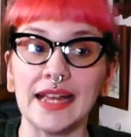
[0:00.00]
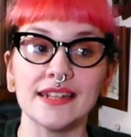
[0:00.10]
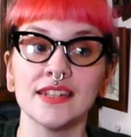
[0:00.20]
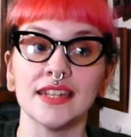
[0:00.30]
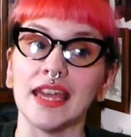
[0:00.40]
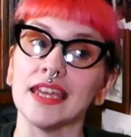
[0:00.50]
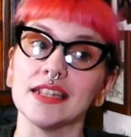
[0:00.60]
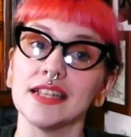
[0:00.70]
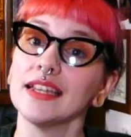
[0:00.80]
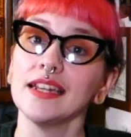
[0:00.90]
and a
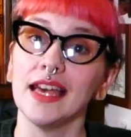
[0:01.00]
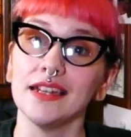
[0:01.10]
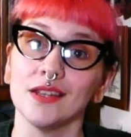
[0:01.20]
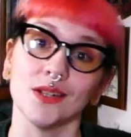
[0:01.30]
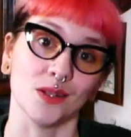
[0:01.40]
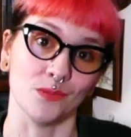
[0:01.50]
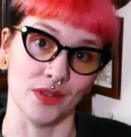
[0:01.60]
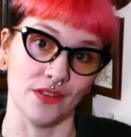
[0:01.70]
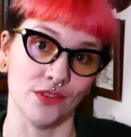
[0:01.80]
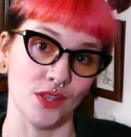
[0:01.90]
secondhand hunting
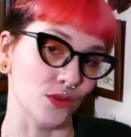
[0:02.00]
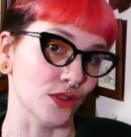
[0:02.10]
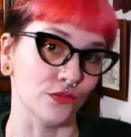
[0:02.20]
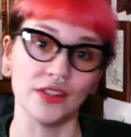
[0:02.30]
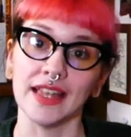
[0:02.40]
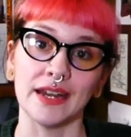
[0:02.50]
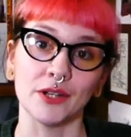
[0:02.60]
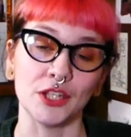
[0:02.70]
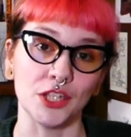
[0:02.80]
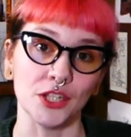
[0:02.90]
brief that you can fill
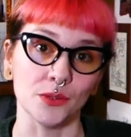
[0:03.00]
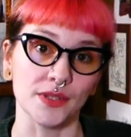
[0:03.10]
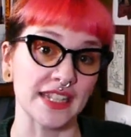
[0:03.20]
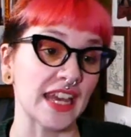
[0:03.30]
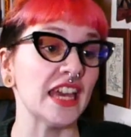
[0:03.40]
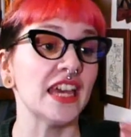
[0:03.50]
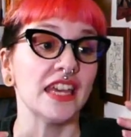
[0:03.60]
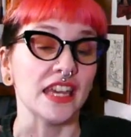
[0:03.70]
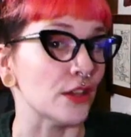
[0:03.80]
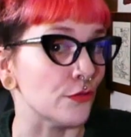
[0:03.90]
out and use
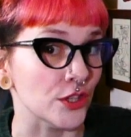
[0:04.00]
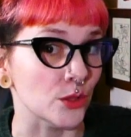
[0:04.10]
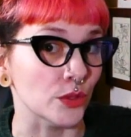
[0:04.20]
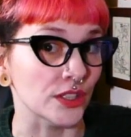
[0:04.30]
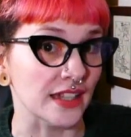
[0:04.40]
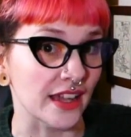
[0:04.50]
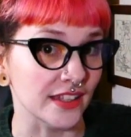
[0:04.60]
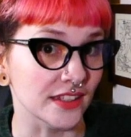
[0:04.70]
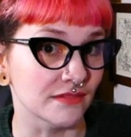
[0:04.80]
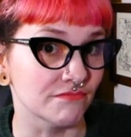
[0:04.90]
if you would like.